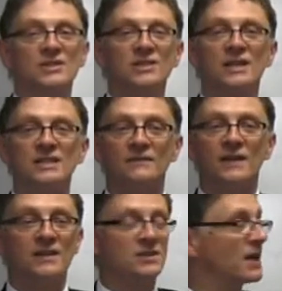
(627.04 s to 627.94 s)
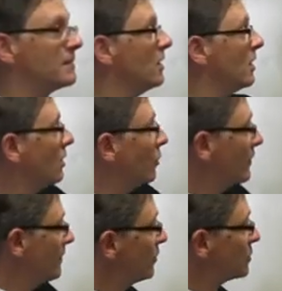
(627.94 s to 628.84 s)
and 6 if they're the same, or
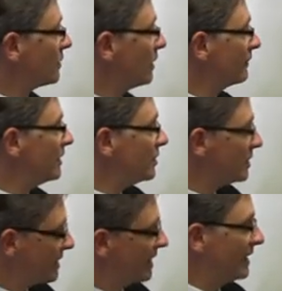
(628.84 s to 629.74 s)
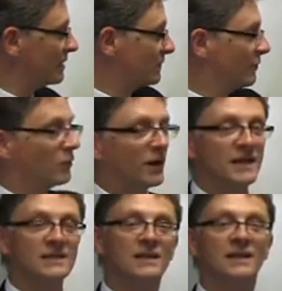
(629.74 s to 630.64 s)
if you put 12 in, you can take it out as 4
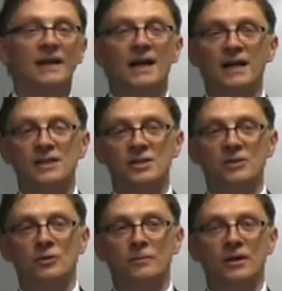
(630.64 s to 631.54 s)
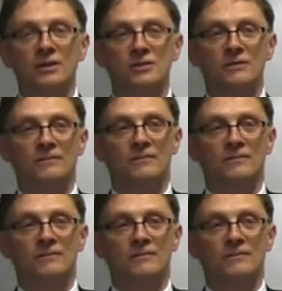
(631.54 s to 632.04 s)
and 8, any such combination.